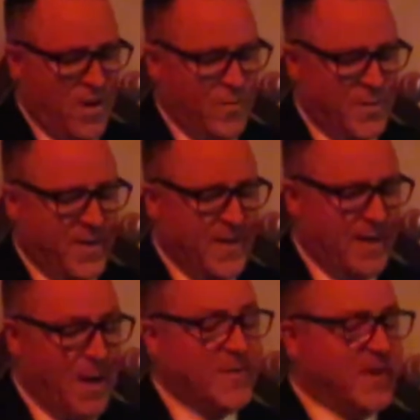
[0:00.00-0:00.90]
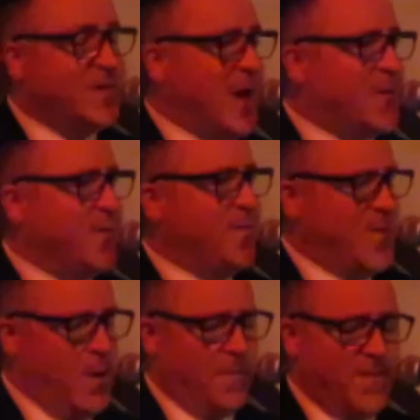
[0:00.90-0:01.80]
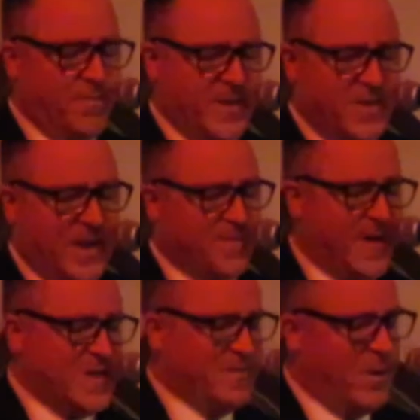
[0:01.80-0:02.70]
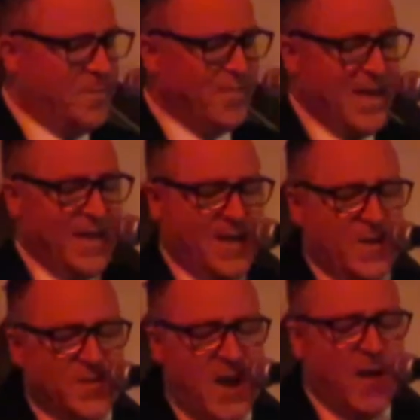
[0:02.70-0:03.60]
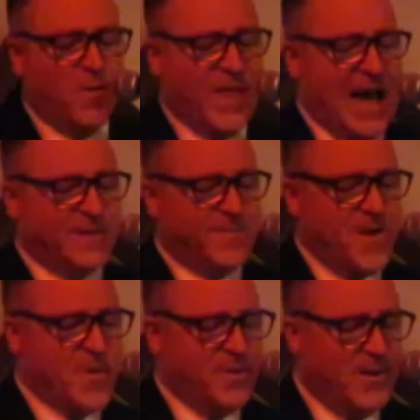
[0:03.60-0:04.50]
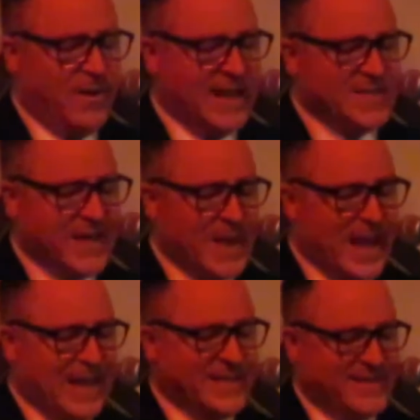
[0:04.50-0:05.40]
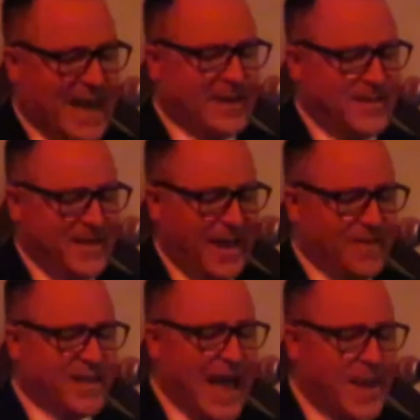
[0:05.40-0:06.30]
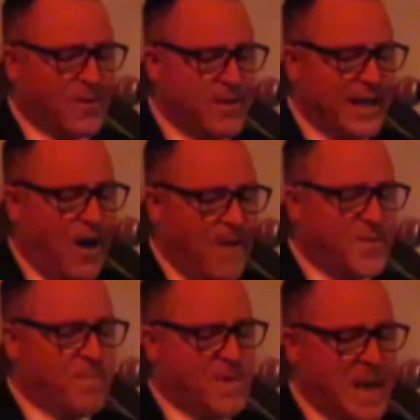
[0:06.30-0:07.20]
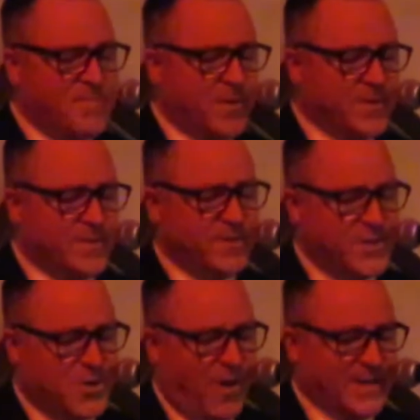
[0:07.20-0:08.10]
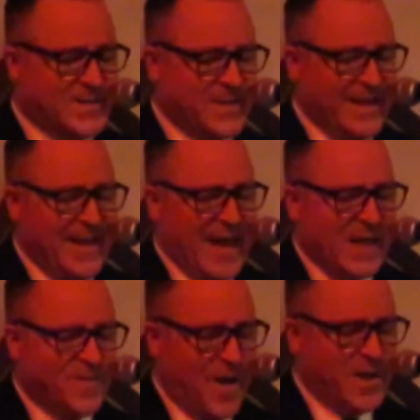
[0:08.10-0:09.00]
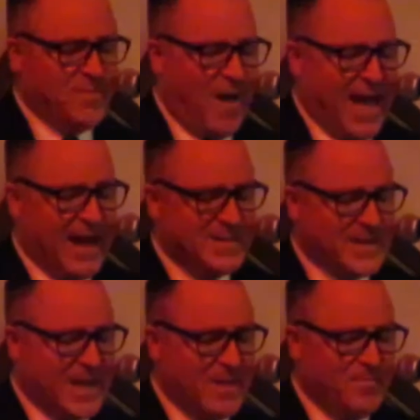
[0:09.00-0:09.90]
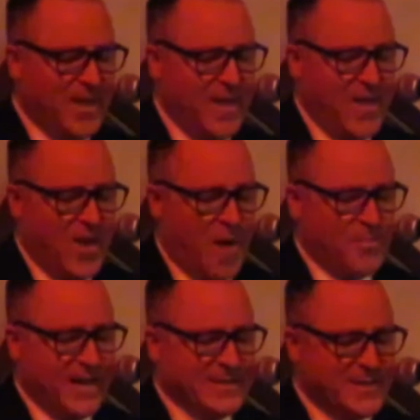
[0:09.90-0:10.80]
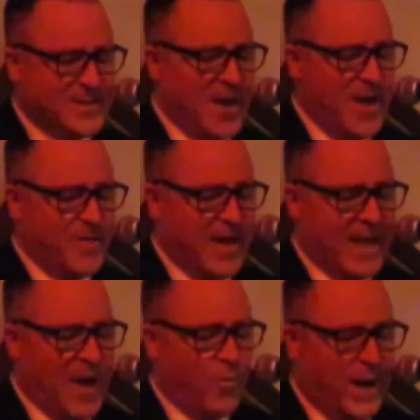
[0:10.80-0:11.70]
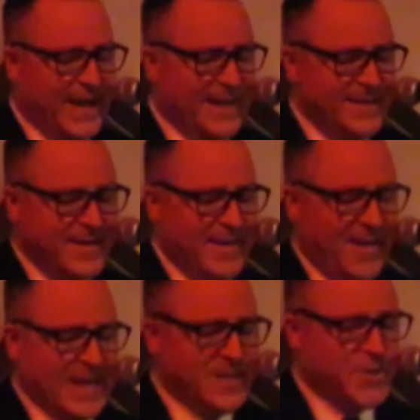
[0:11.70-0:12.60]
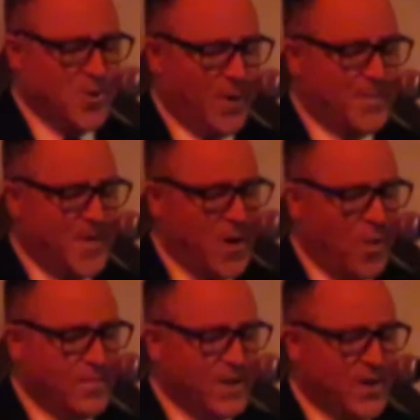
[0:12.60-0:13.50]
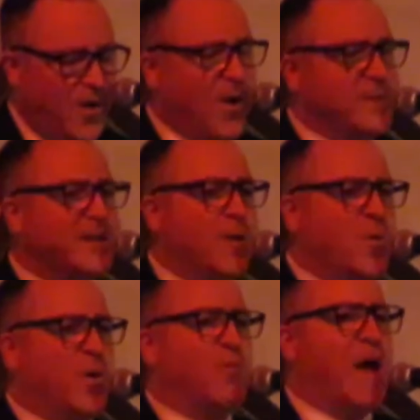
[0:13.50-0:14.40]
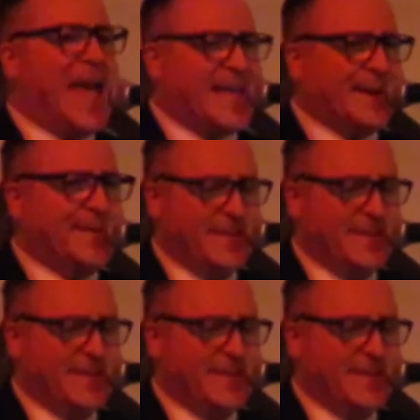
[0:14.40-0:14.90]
with the most successful film from this year's festival. So, without further ado, let's get into that. In the category of the People's Choice, as voted by our team, I'm pleased to tell you that our winner is a short film called The Rake,